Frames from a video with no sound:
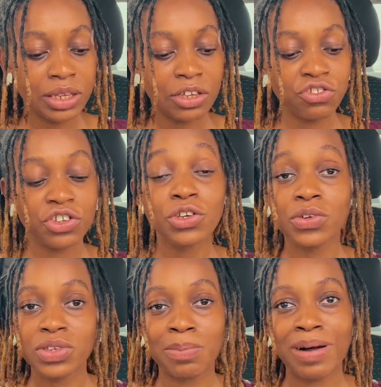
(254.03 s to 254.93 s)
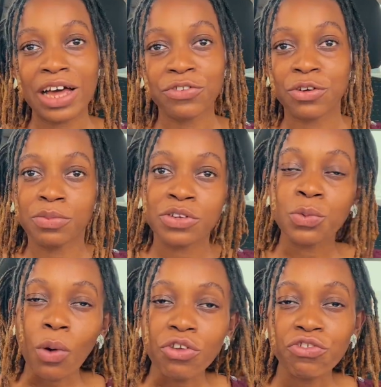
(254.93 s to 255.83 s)
She goes to the bathroom, or the
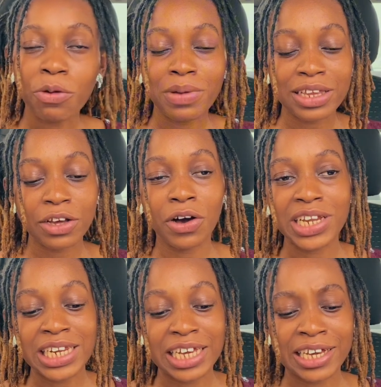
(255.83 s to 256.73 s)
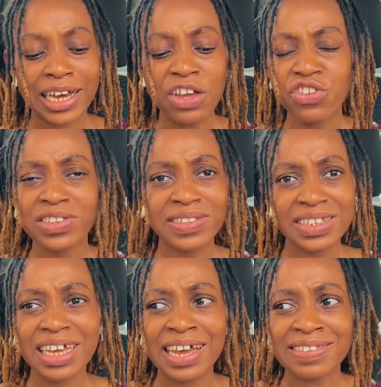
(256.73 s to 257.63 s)
washroom like they call it here, and she's in
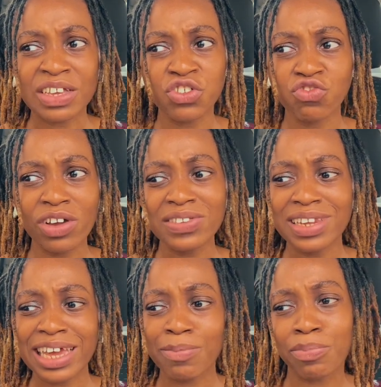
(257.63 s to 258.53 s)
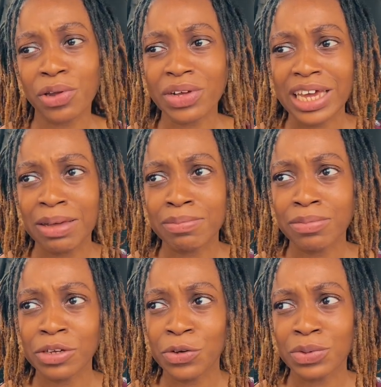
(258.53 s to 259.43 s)
tears and she's trying to block
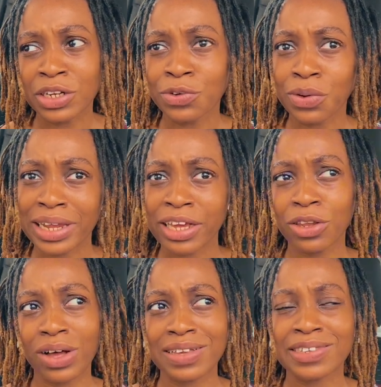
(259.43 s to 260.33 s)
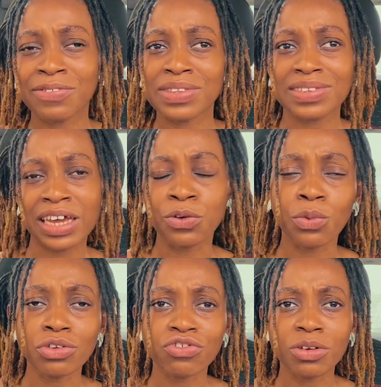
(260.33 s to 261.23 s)
him, with the door, lock herself inside the
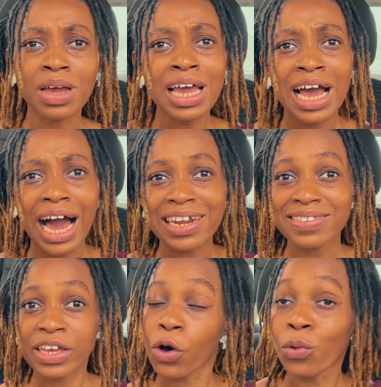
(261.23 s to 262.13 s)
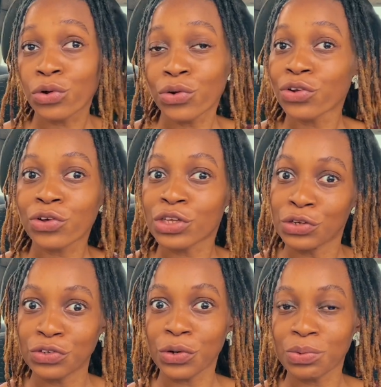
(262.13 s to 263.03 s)
washroom. And he's oh, no, you
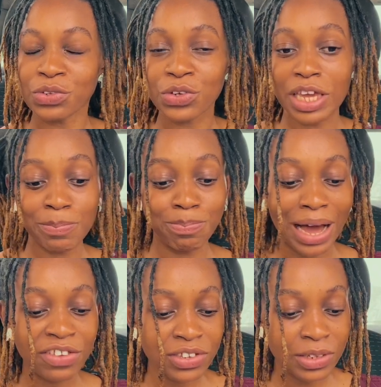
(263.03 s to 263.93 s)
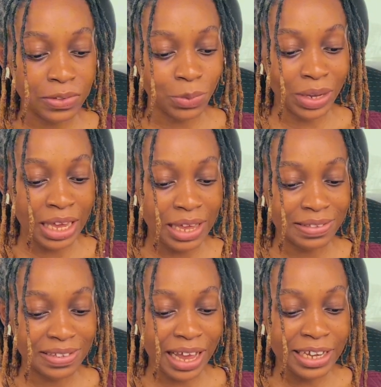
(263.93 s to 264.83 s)
don't. So he badges his way
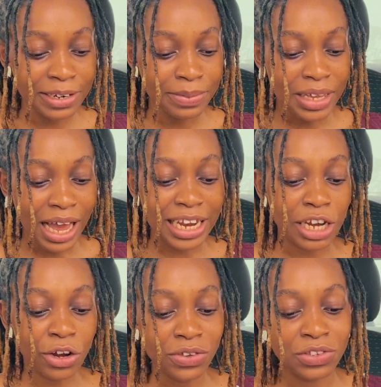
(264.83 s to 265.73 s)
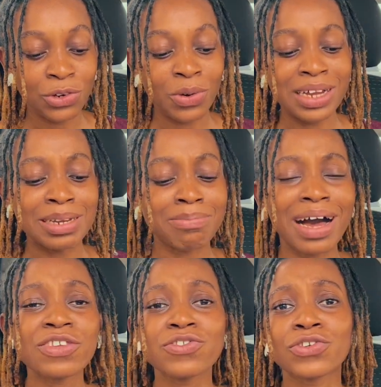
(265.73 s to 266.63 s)
inside and he locks the door and
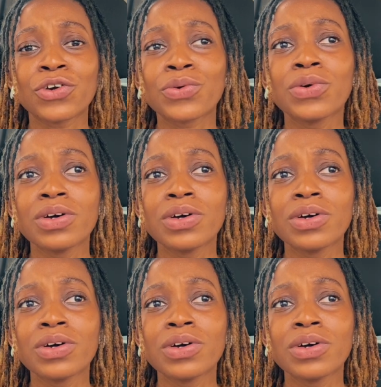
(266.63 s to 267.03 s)
demands to know